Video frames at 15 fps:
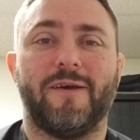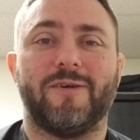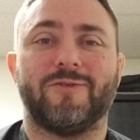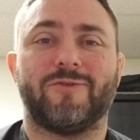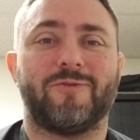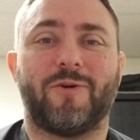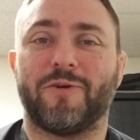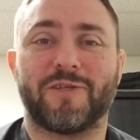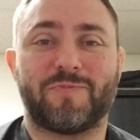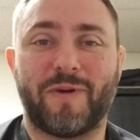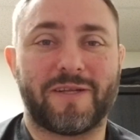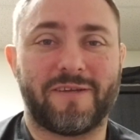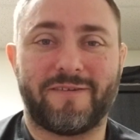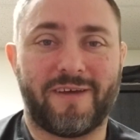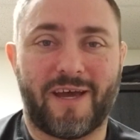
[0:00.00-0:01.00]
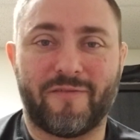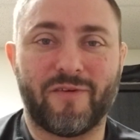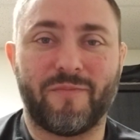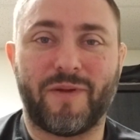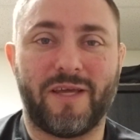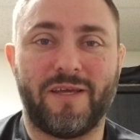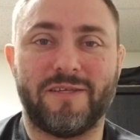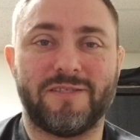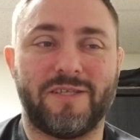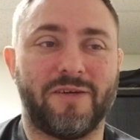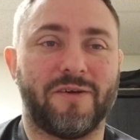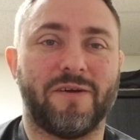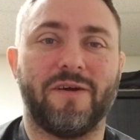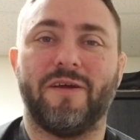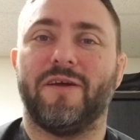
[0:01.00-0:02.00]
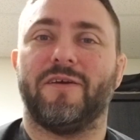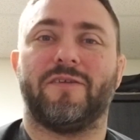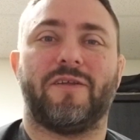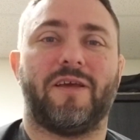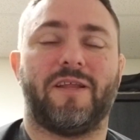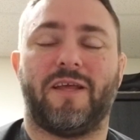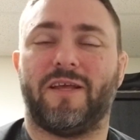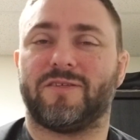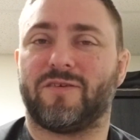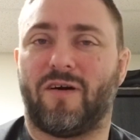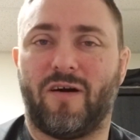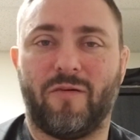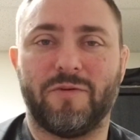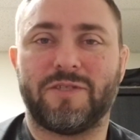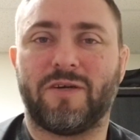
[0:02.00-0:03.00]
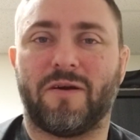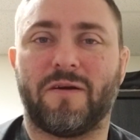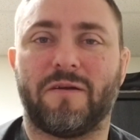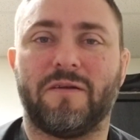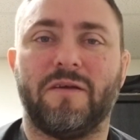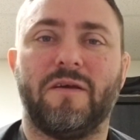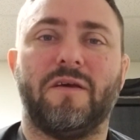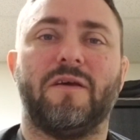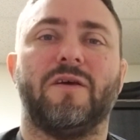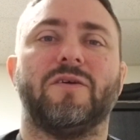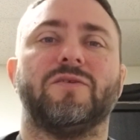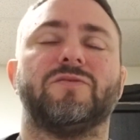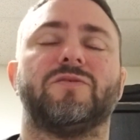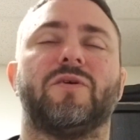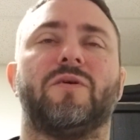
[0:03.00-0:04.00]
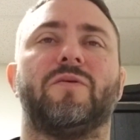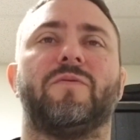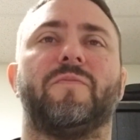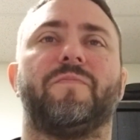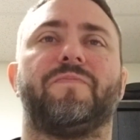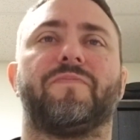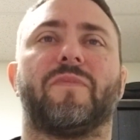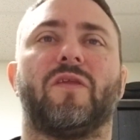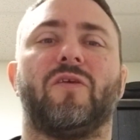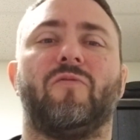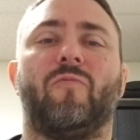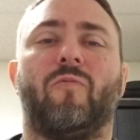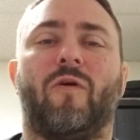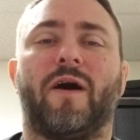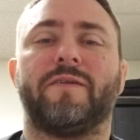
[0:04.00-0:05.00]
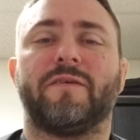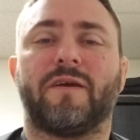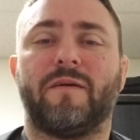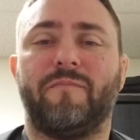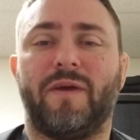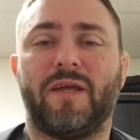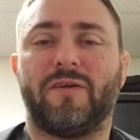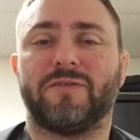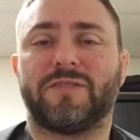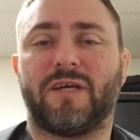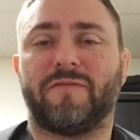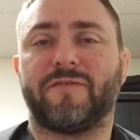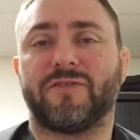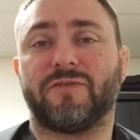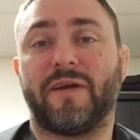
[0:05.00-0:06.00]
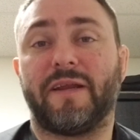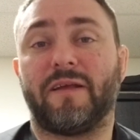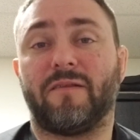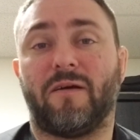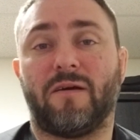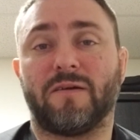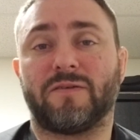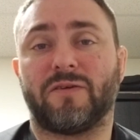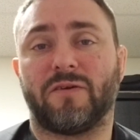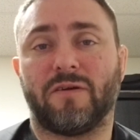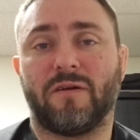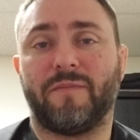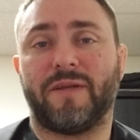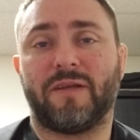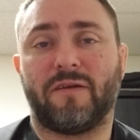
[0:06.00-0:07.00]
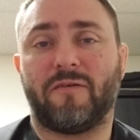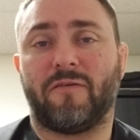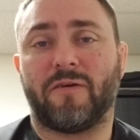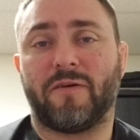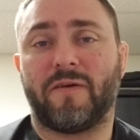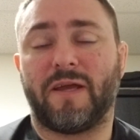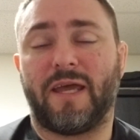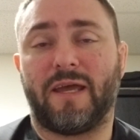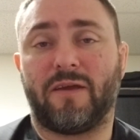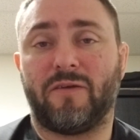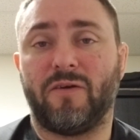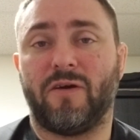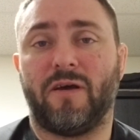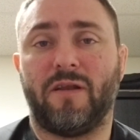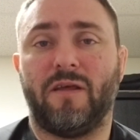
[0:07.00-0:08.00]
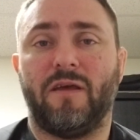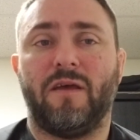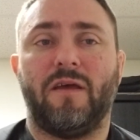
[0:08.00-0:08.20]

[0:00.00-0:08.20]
So don't expect it to ever be easier. It, it's always hard. So you want to commit yourself to training long term in order to get good.